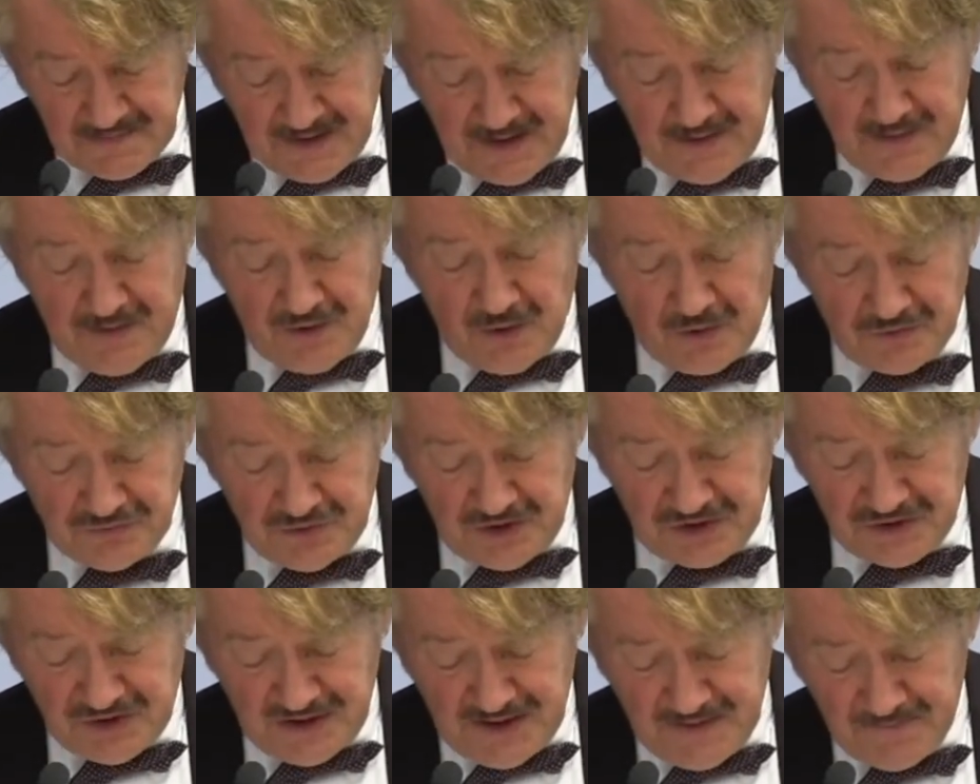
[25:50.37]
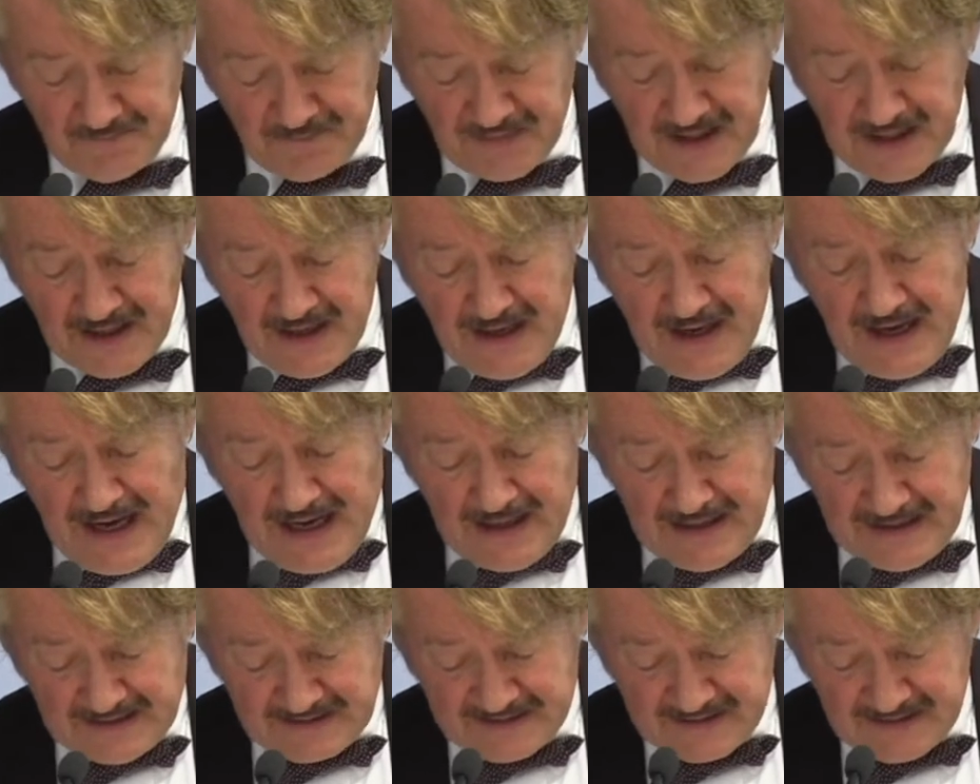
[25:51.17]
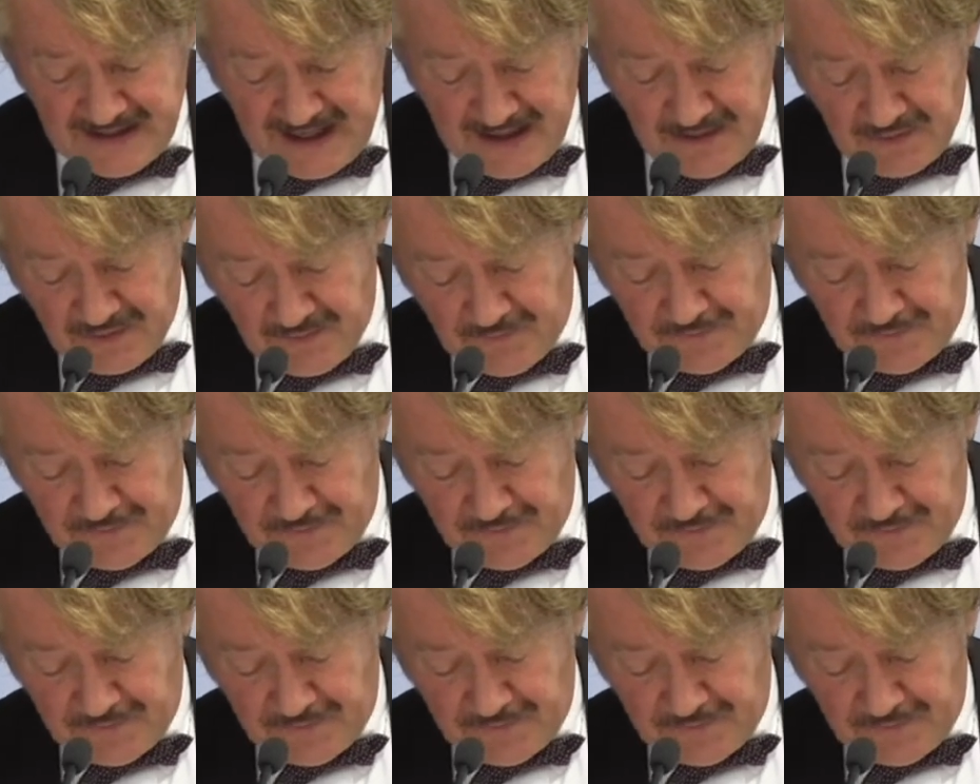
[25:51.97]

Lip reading: In the origin, Alexei